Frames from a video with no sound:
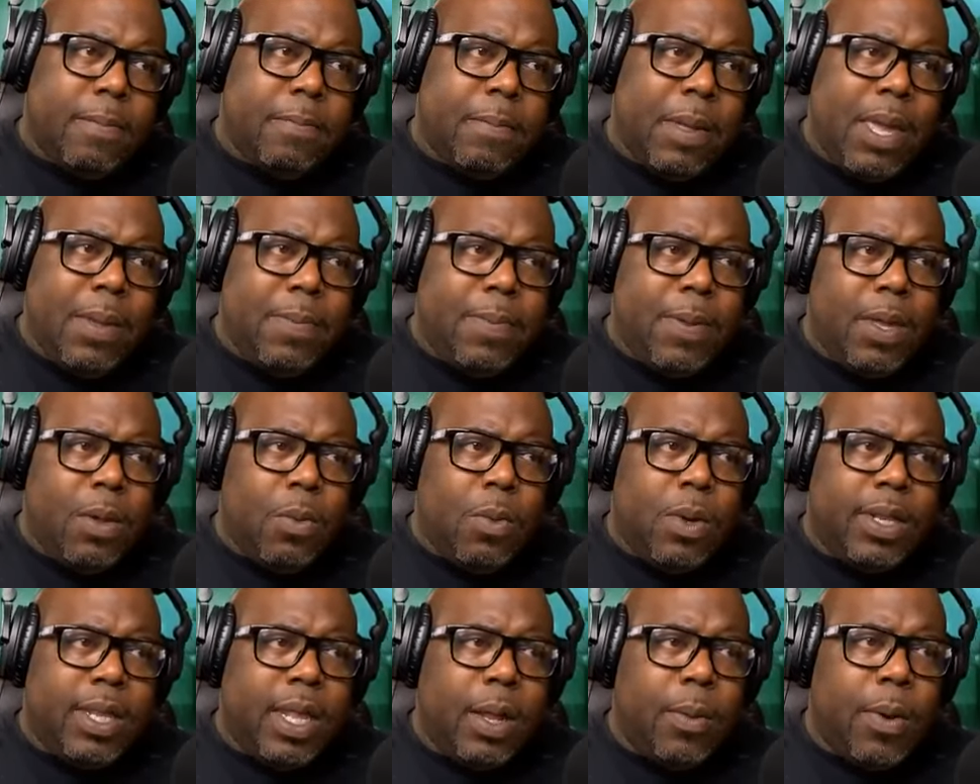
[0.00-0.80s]

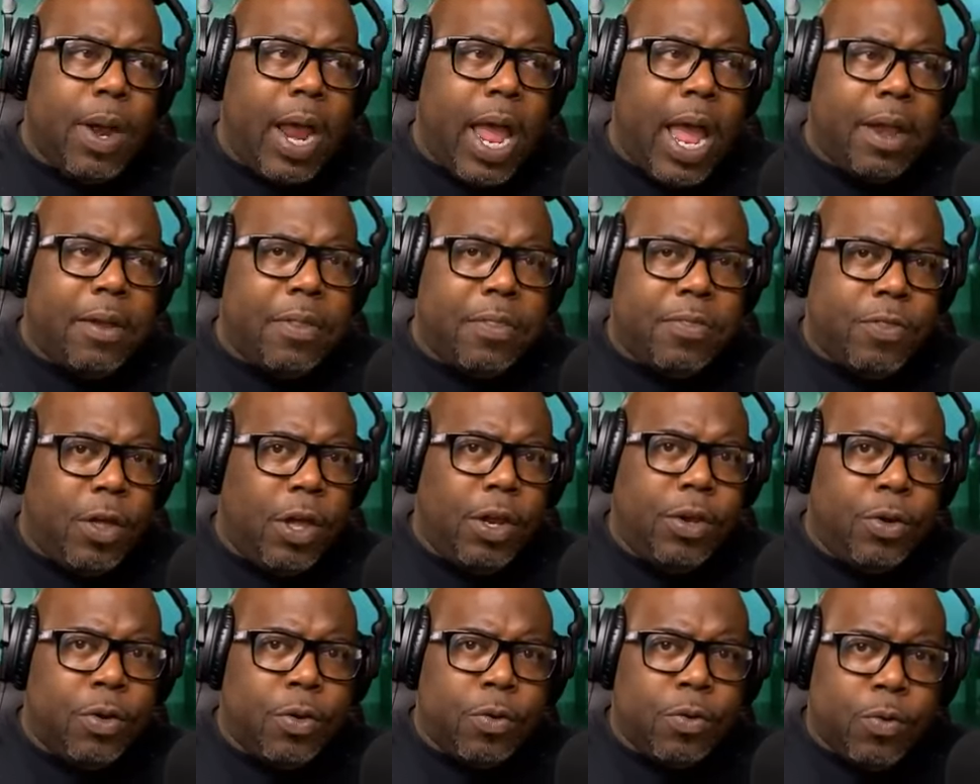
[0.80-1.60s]
Maybe when they were at
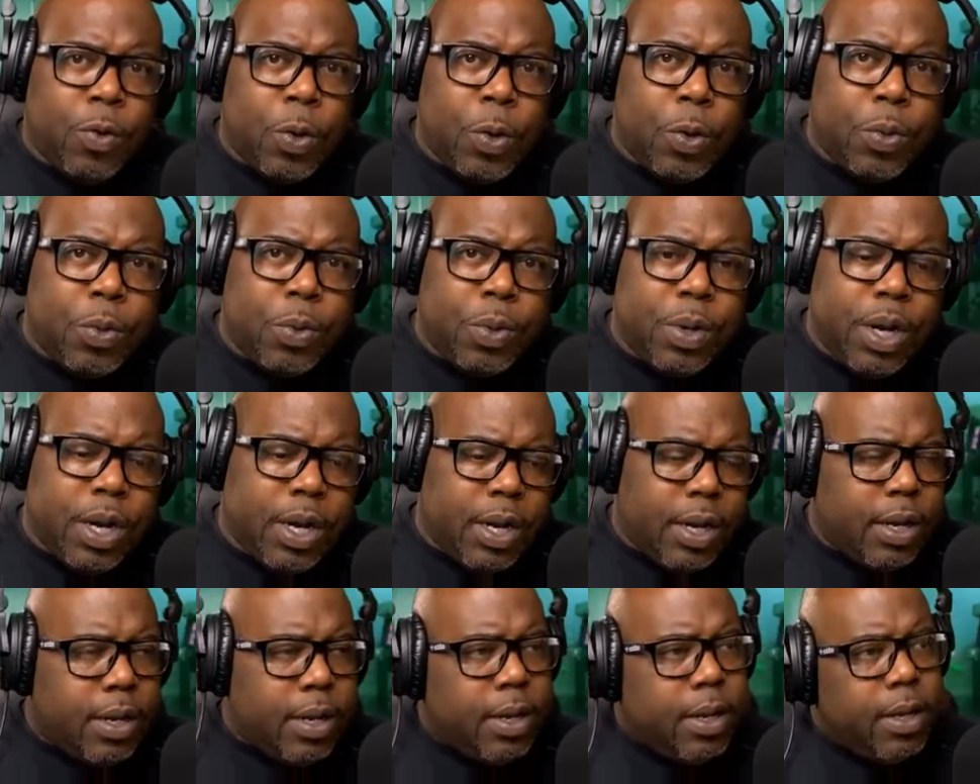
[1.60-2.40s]
Thunder Road,
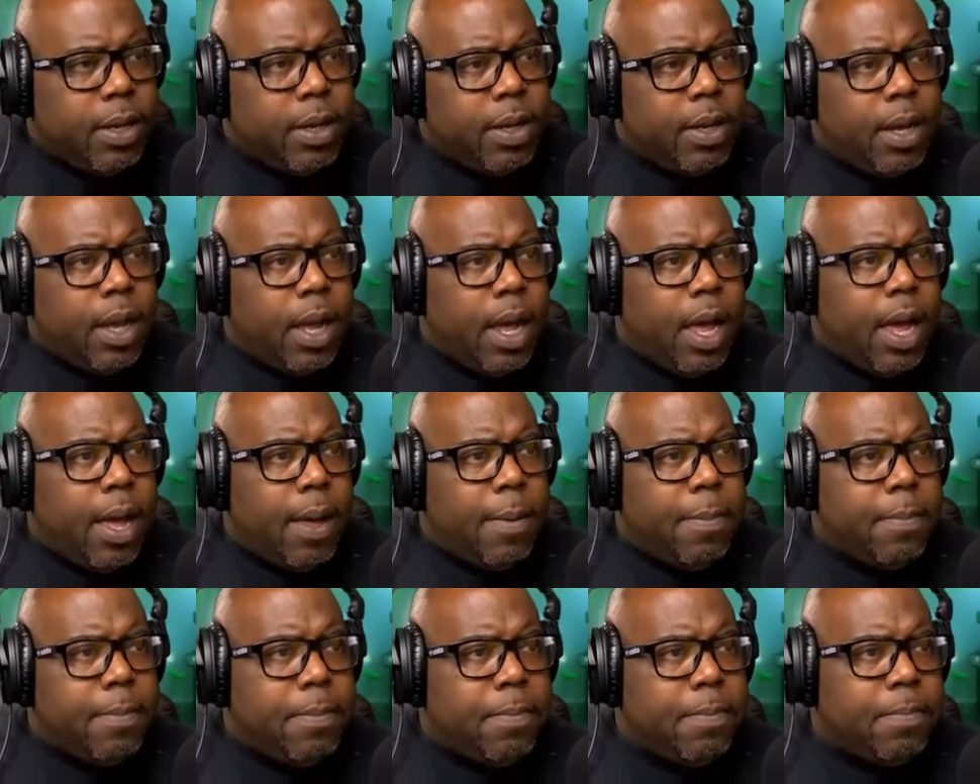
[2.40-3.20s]

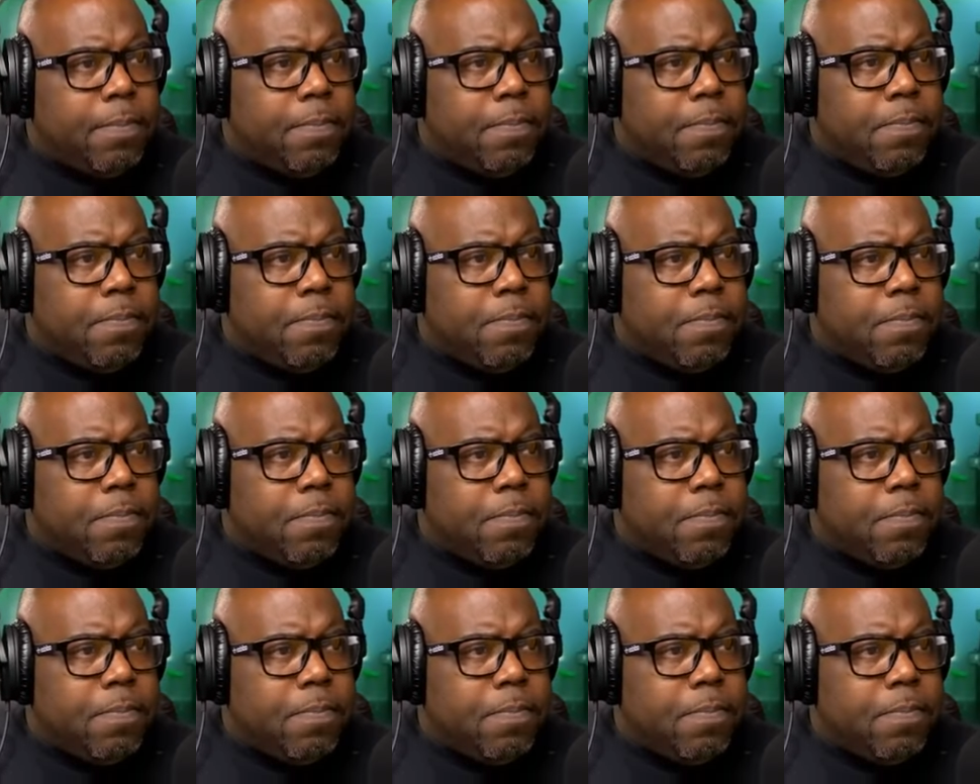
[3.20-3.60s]
um,